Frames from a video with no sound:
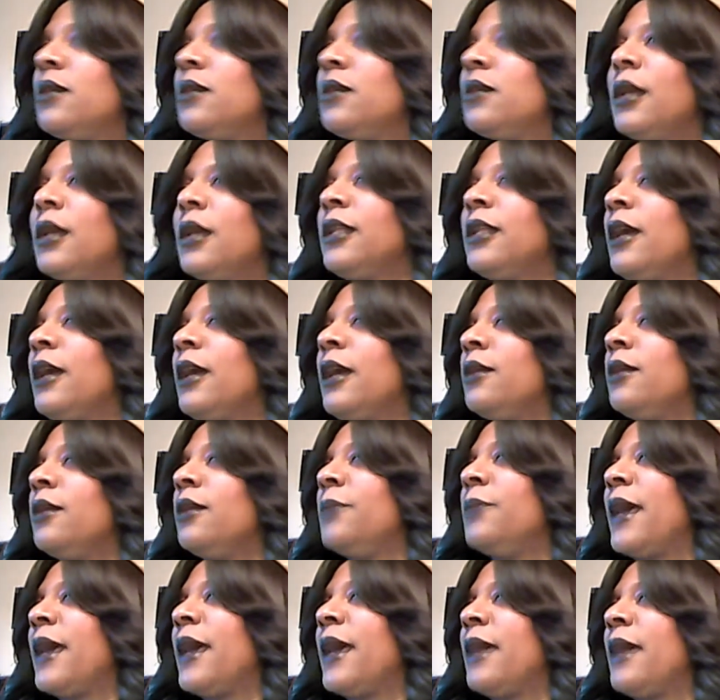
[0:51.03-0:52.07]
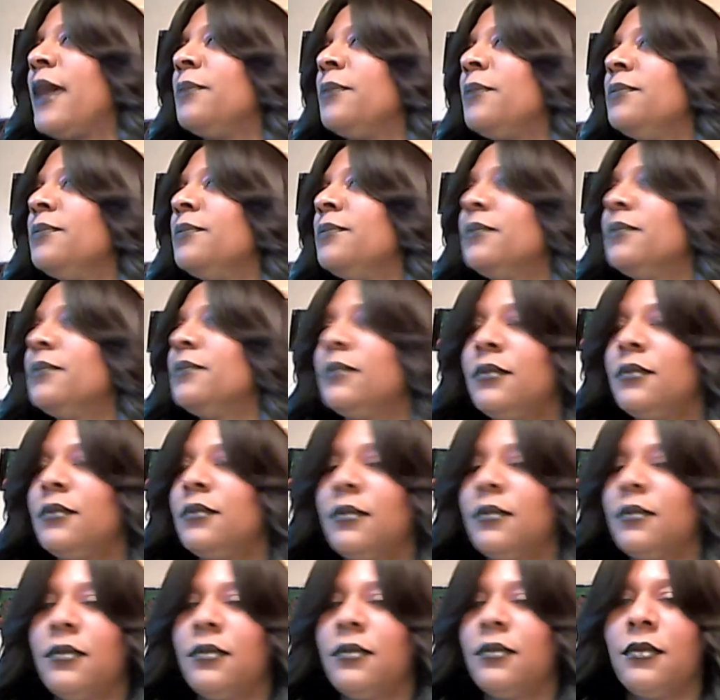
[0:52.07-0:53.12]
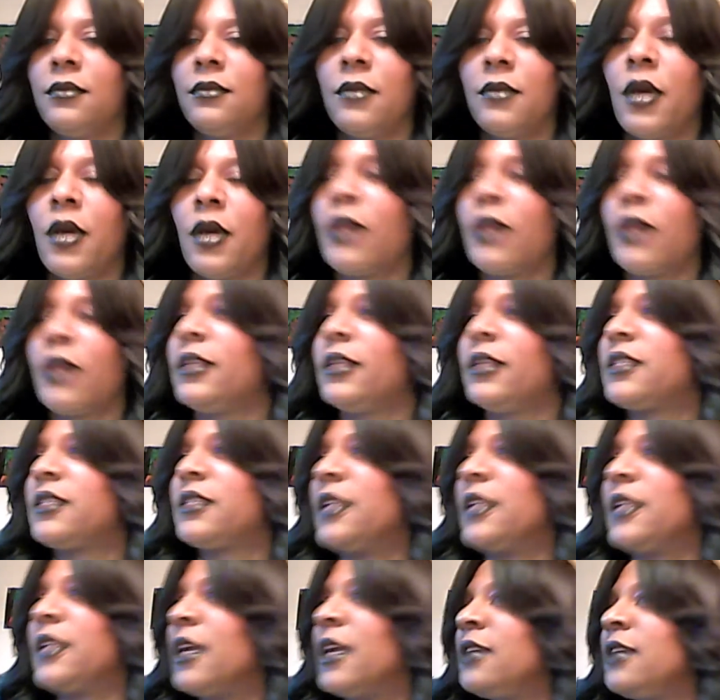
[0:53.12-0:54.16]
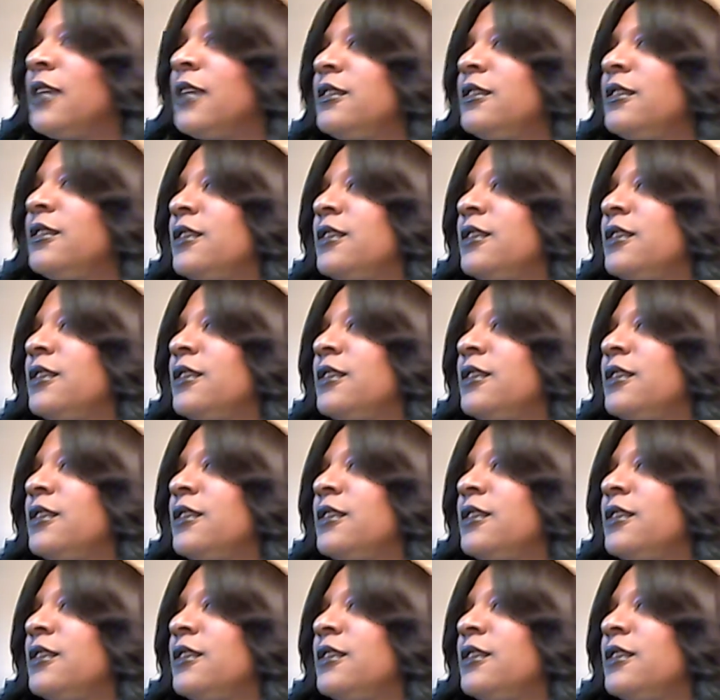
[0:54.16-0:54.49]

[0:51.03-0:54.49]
Hello, babe? Are you listening?